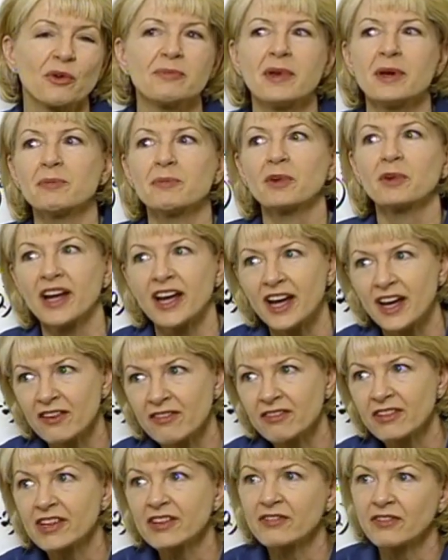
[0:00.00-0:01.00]
Remember,
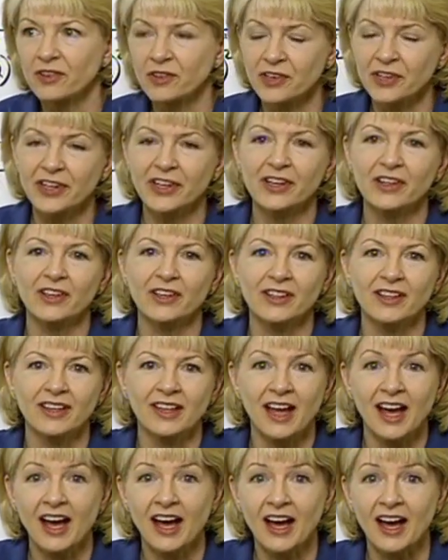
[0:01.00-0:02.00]
every vertical
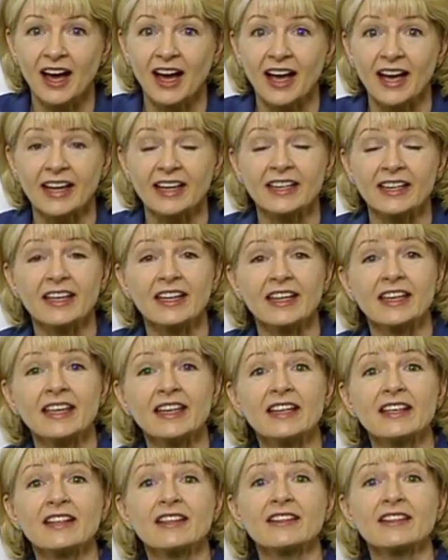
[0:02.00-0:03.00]
line,
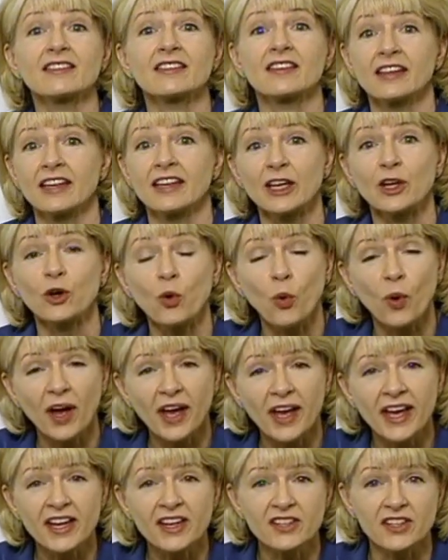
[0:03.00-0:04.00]
its
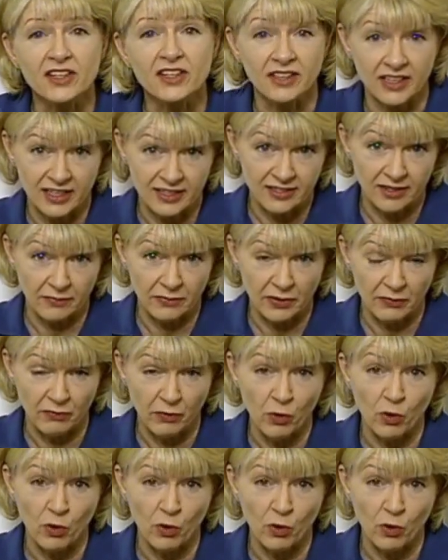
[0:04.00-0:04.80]
equation is of the